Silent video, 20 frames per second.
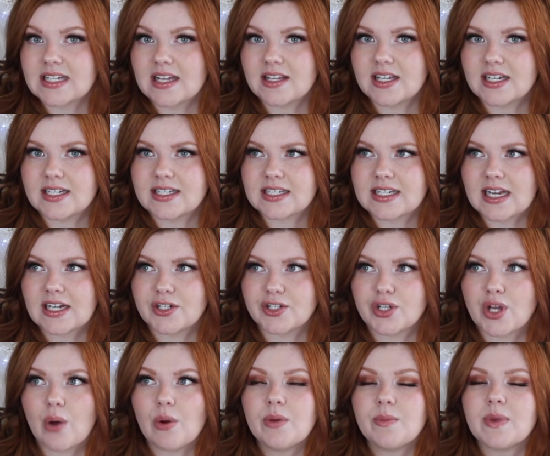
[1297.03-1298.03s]
it said they decided
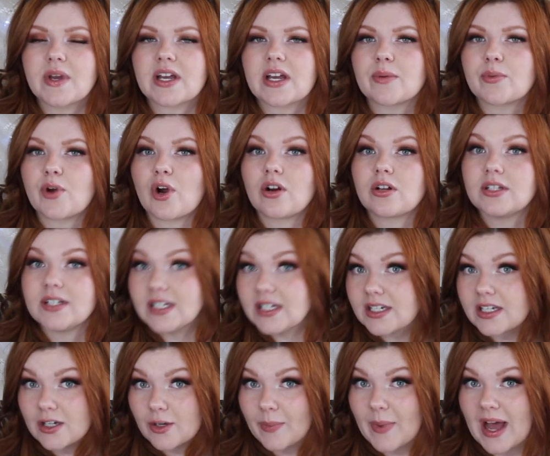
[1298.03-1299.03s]
to go and pick up
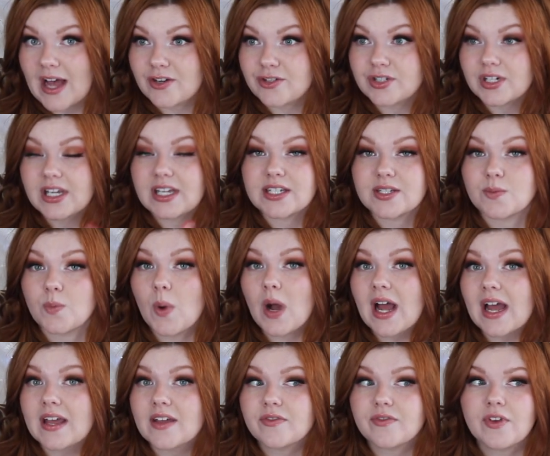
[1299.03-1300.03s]
Carlita Kilpatrick, his
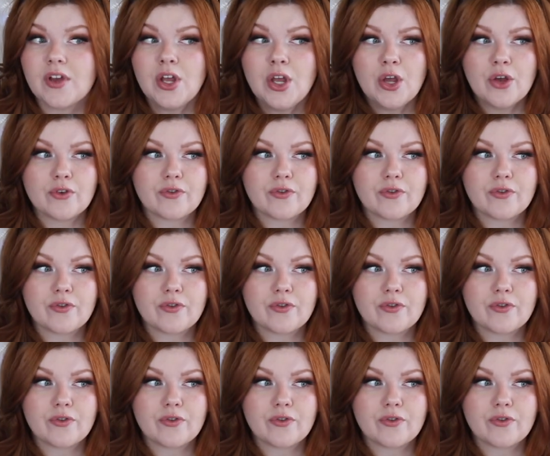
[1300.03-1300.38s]
wife,